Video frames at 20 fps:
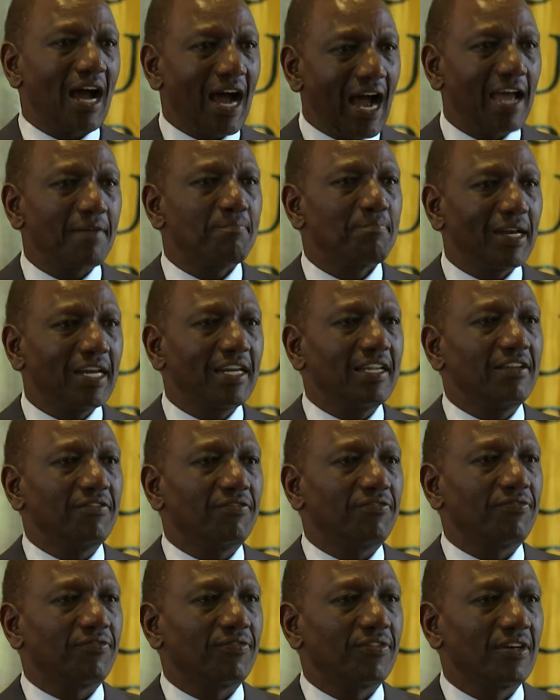I believe
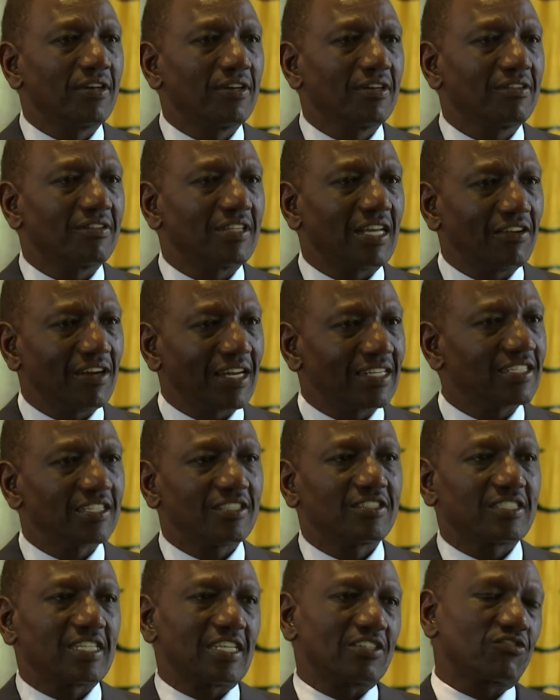the United
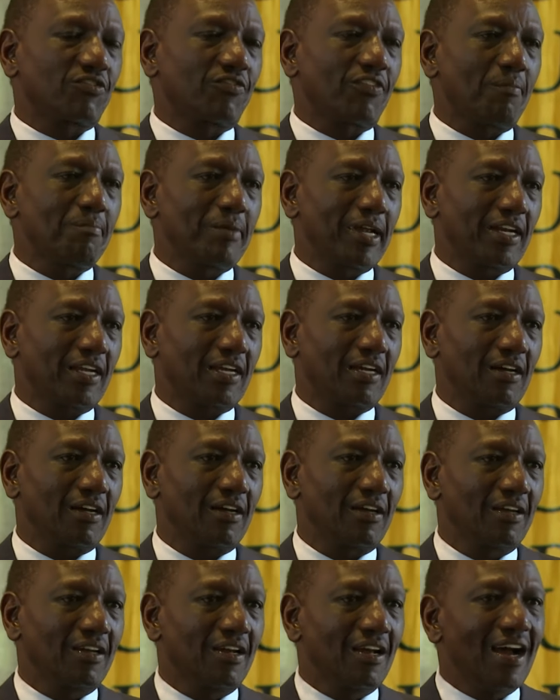States of America
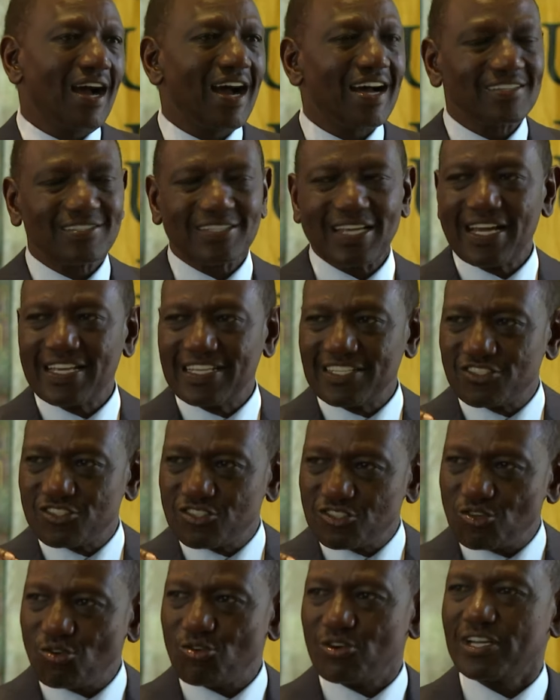has a
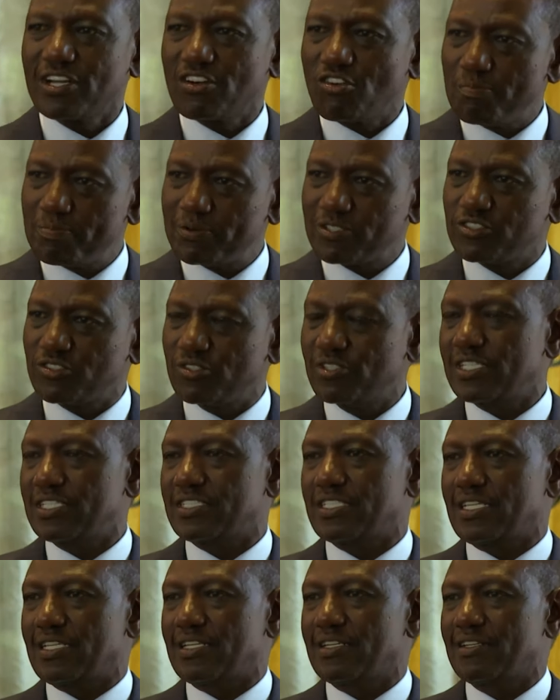historic
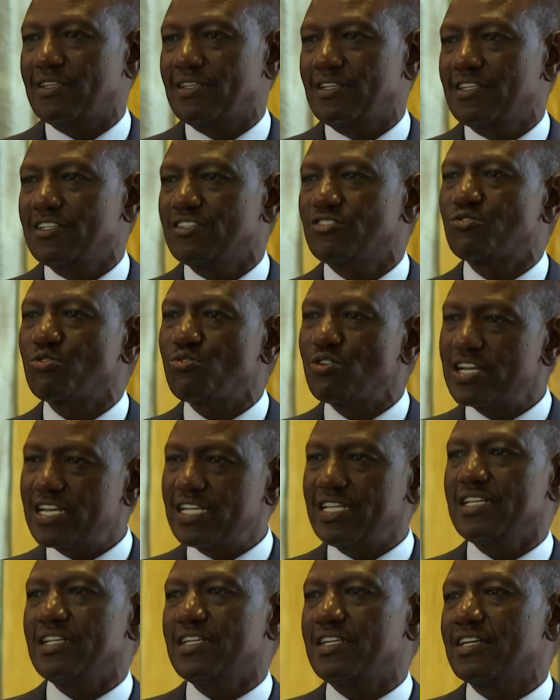opportunity to
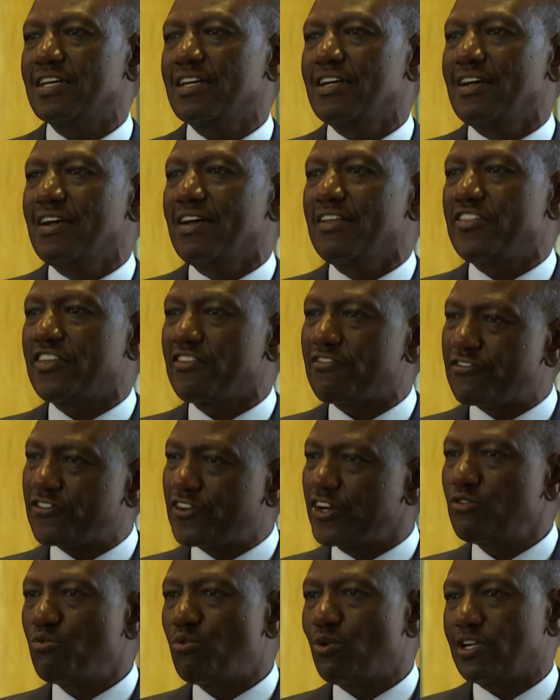lead the
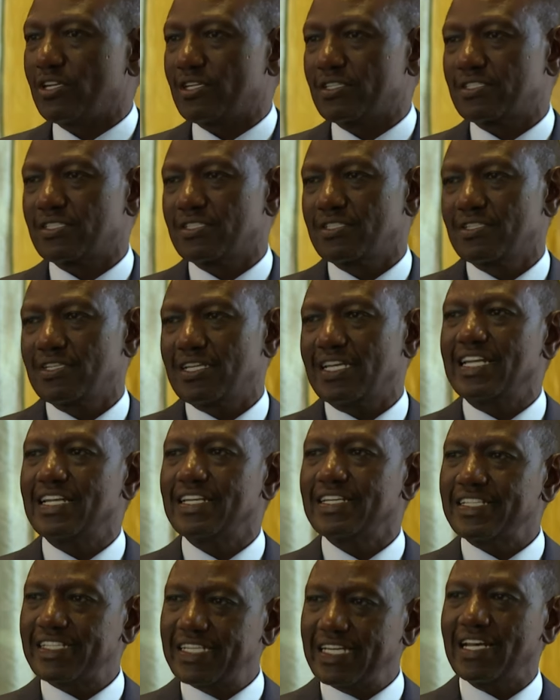free world
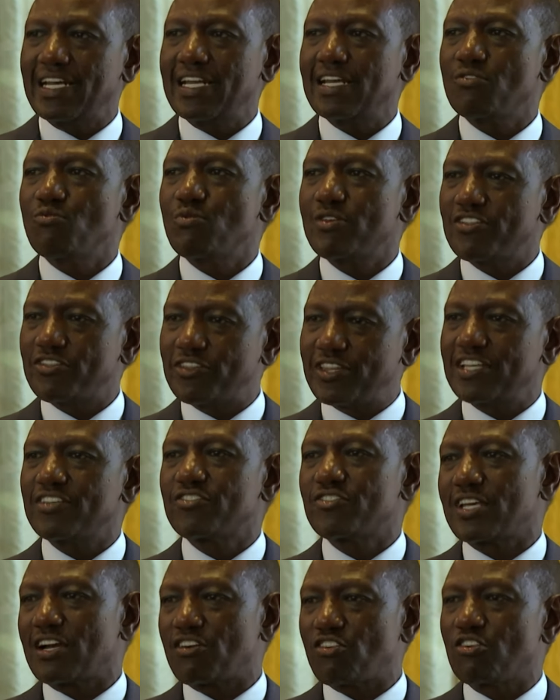in dealing with
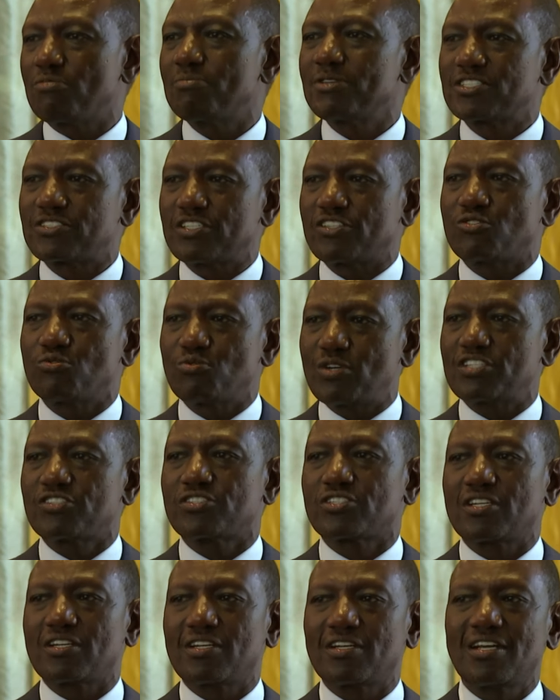this economic
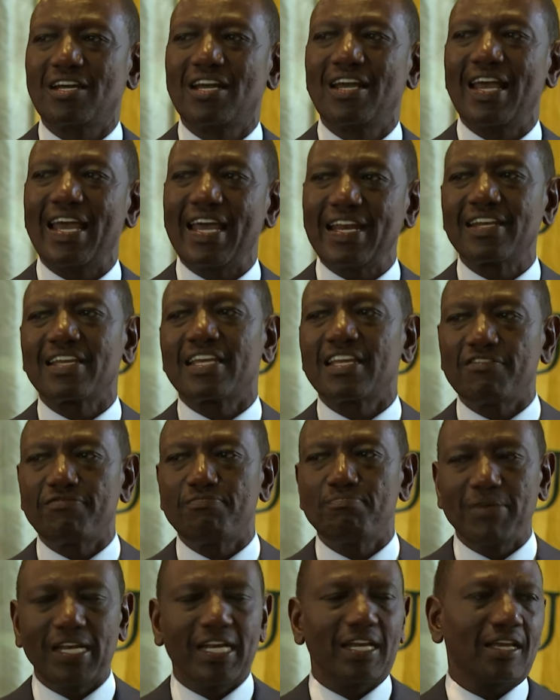situation and give
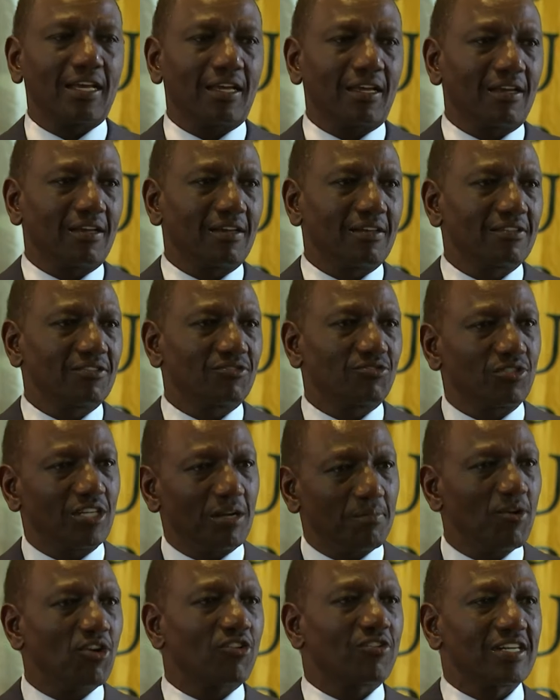meaning to
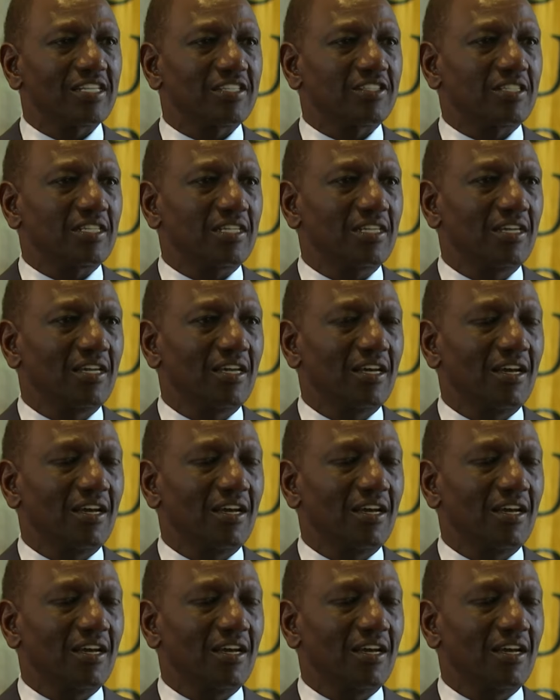democracy